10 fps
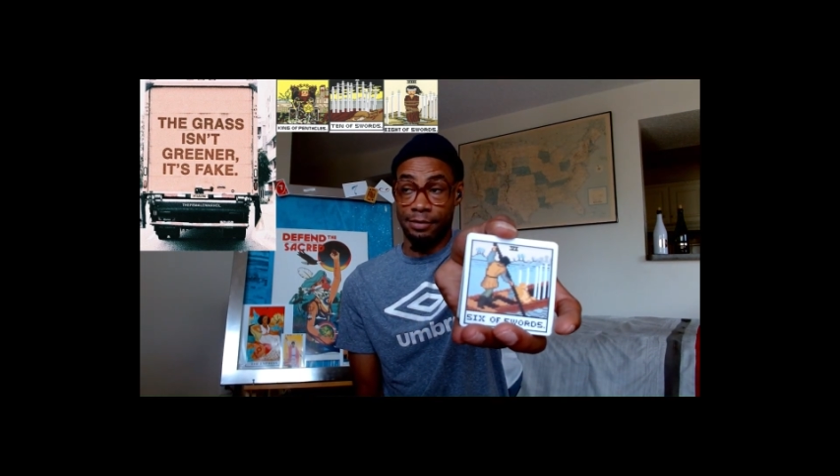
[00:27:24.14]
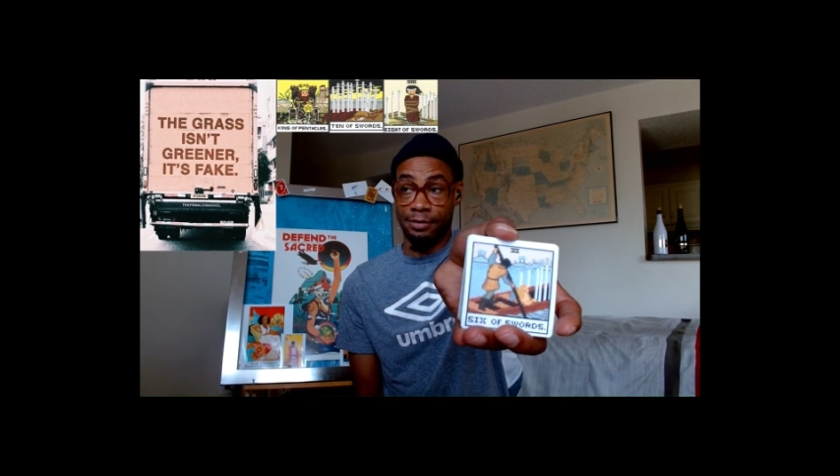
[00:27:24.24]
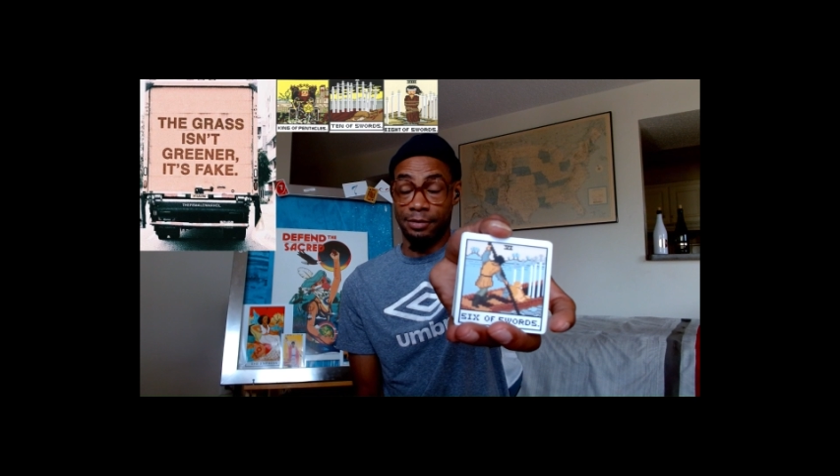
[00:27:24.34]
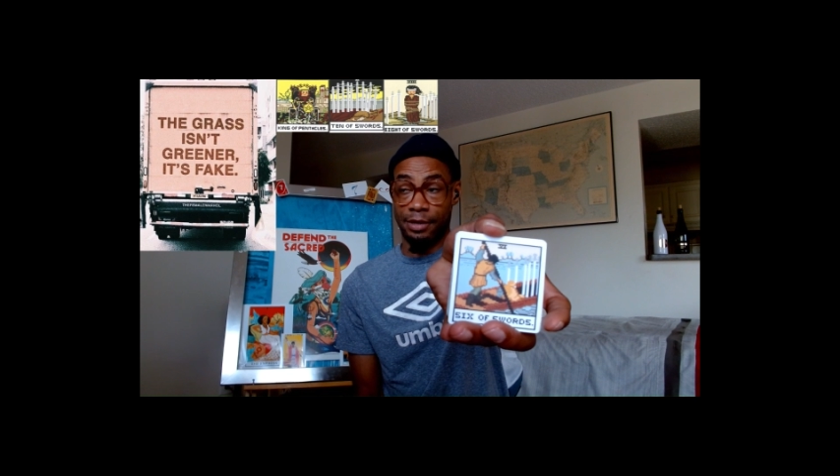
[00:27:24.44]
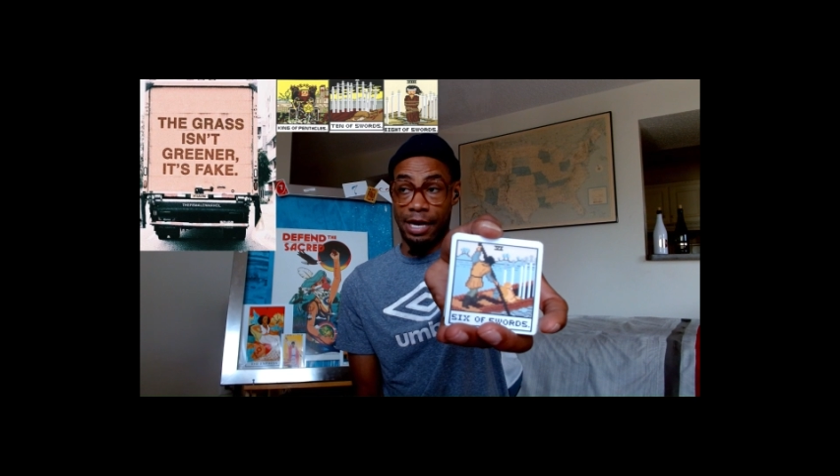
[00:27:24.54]

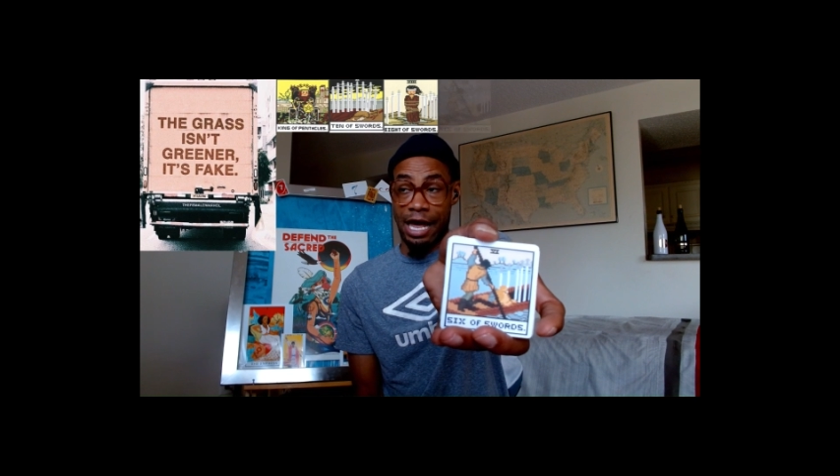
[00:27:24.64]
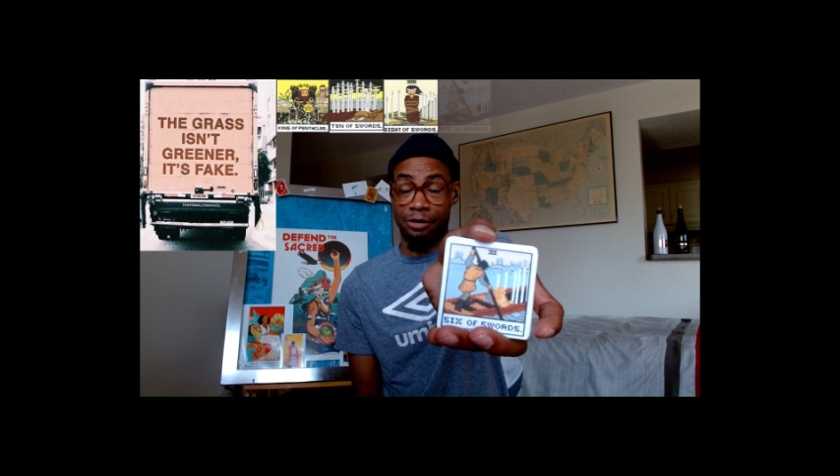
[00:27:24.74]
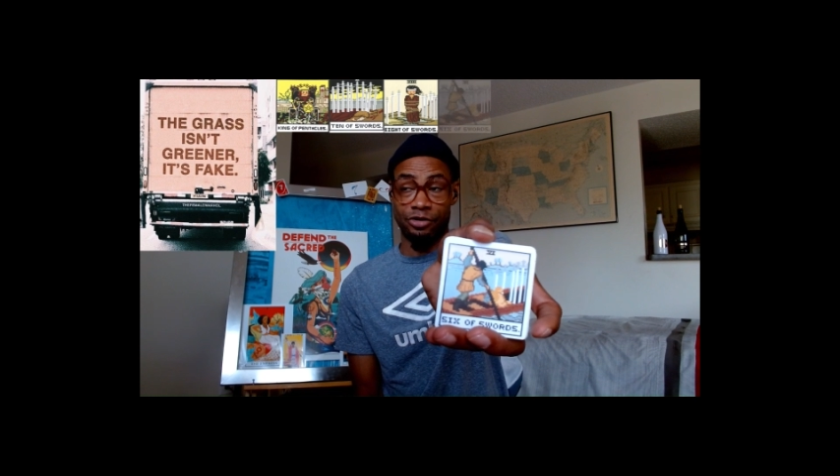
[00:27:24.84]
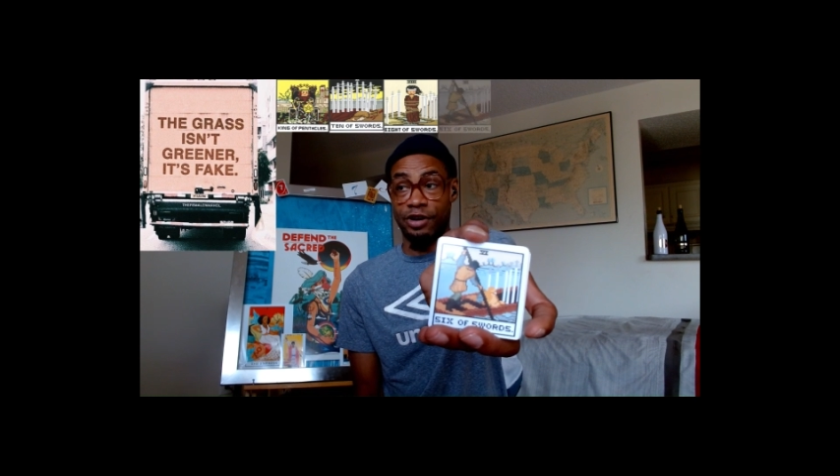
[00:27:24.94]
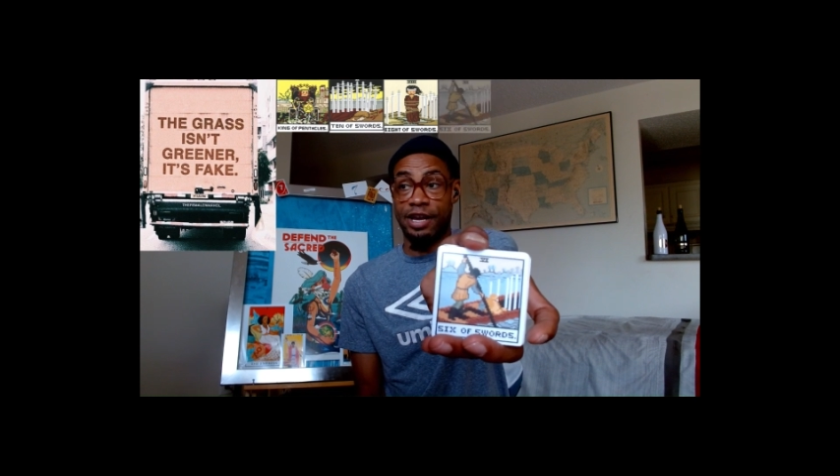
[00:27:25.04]
Alcatraz,
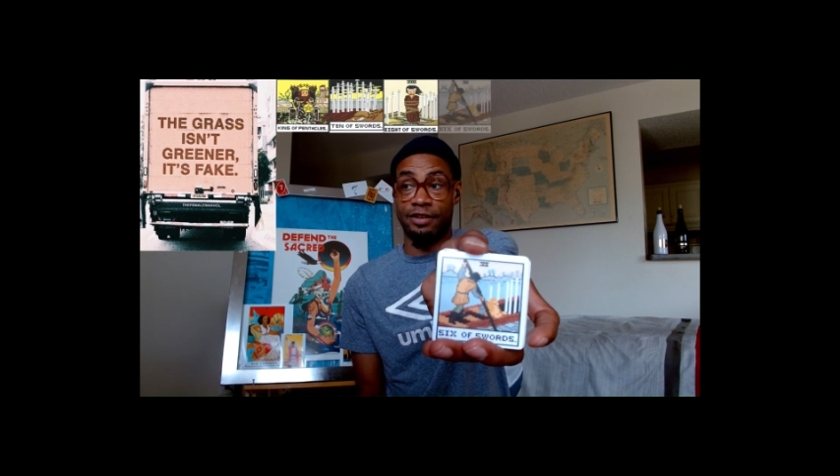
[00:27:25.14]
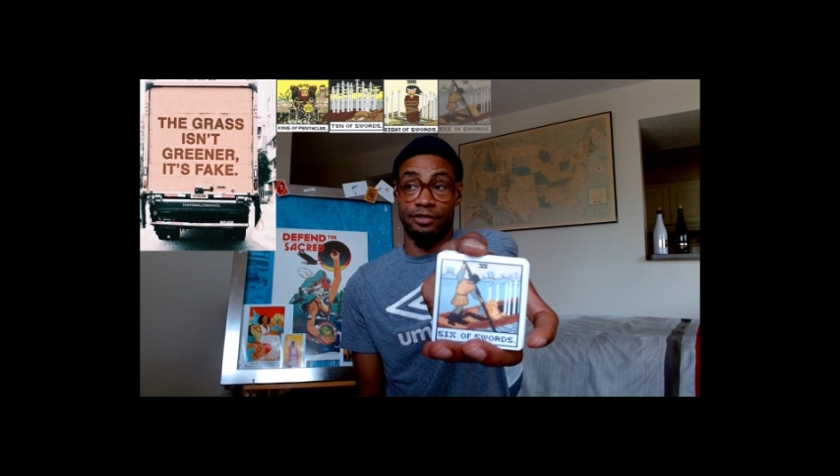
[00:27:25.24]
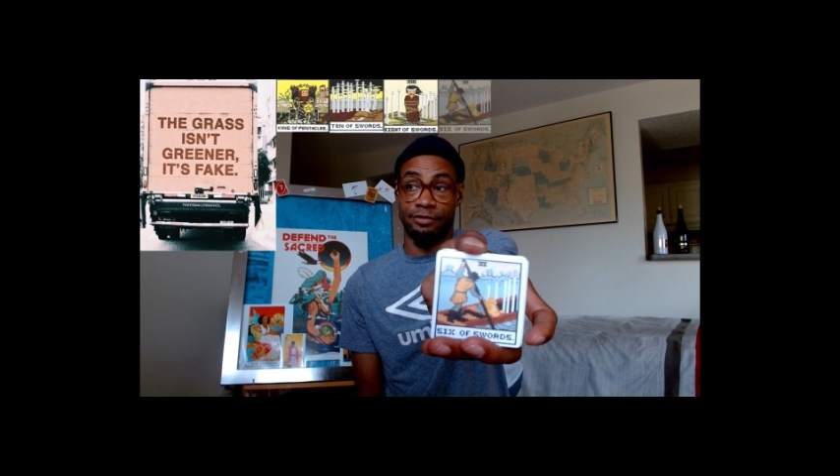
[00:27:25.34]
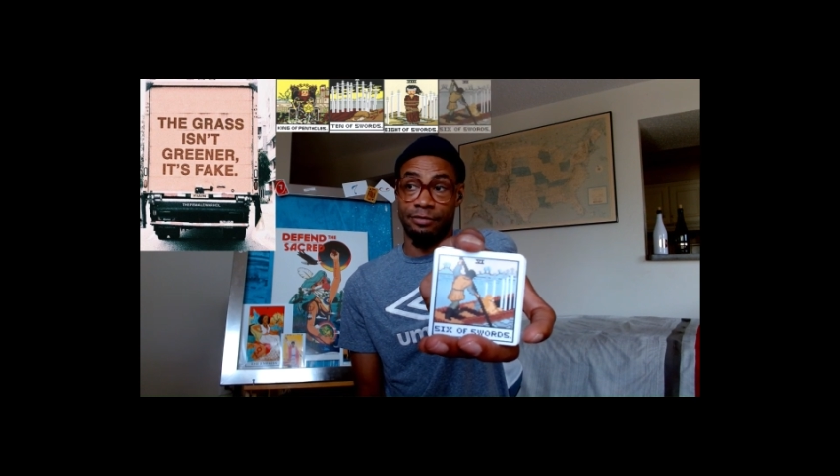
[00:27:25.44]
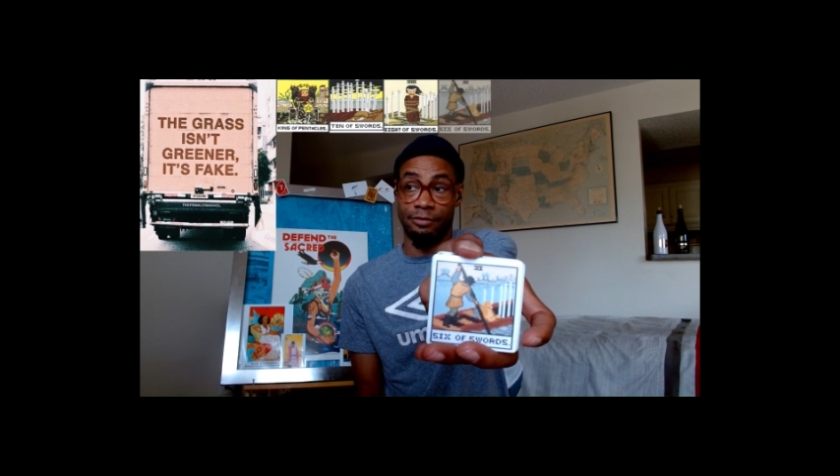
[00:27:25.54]

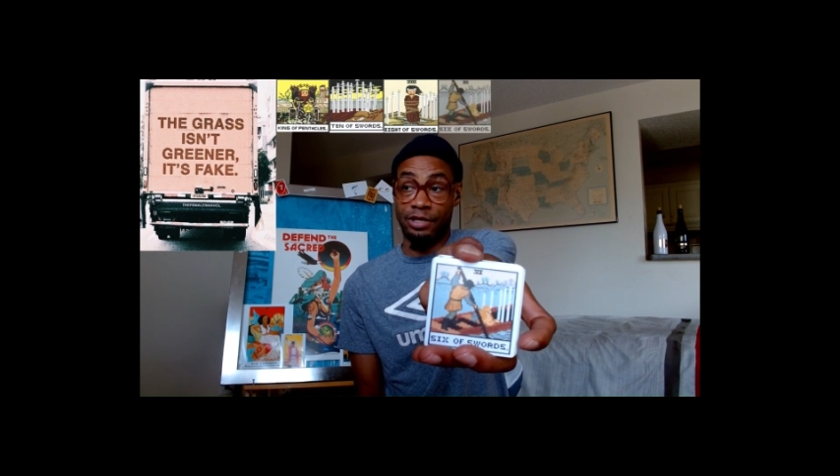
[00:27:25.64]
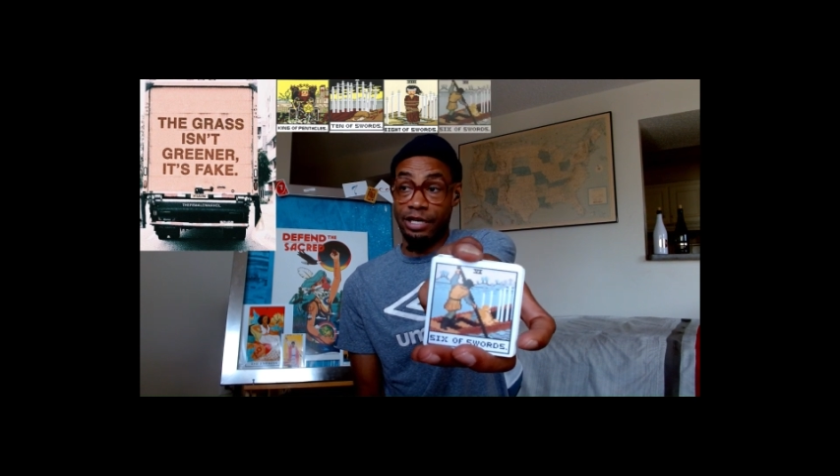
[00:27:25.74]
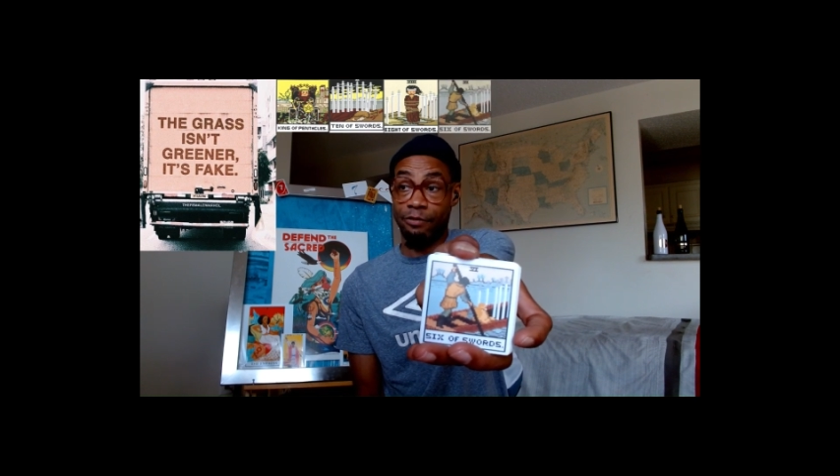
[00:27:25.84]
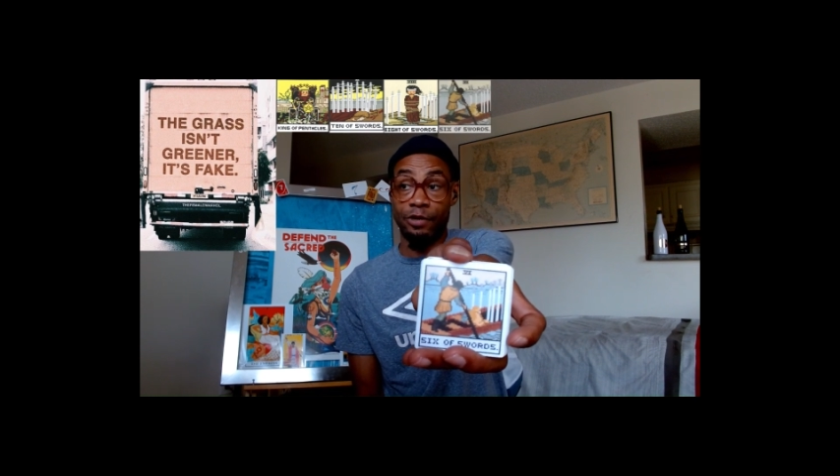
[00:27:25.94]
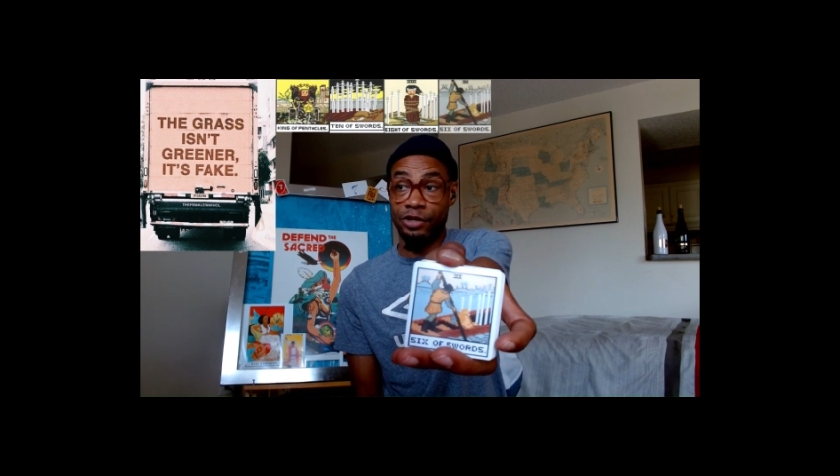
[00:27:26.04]
whichever one you,